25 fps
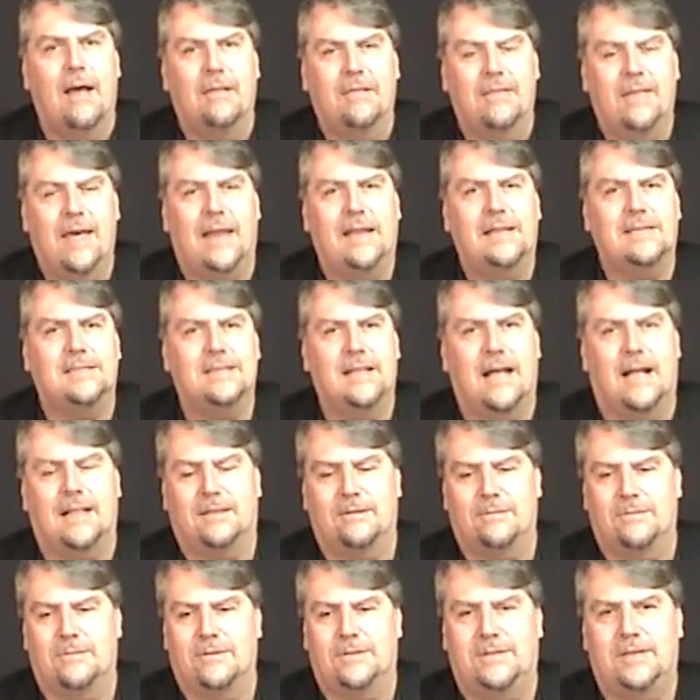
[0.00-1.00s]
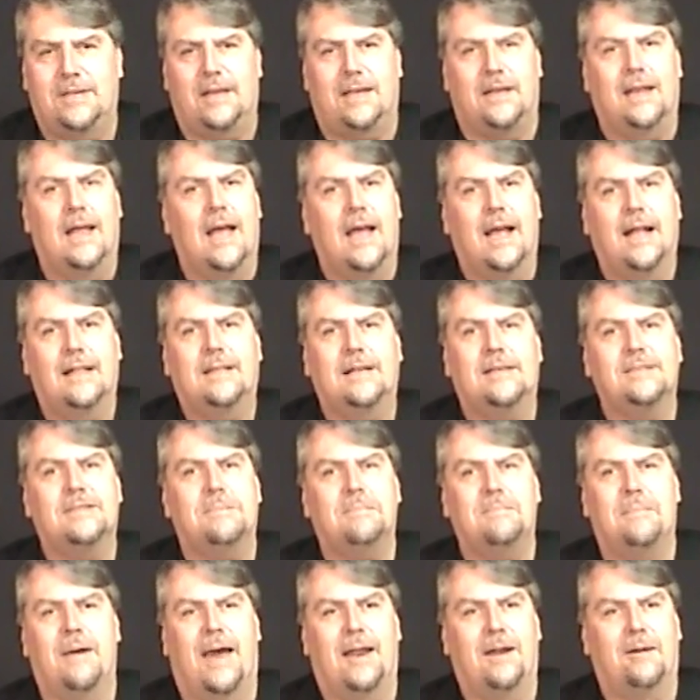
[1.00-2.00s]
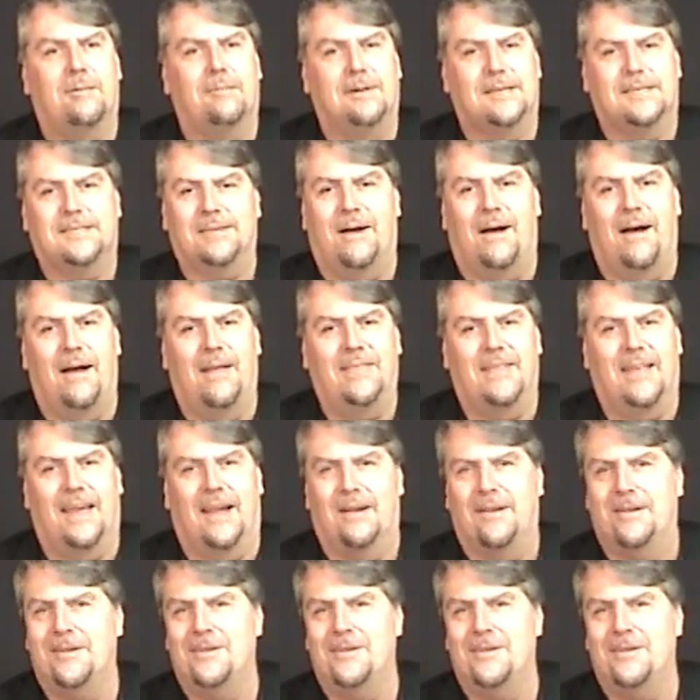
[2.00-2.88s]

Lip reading: That is not the routine. It doesn't matter what's on there.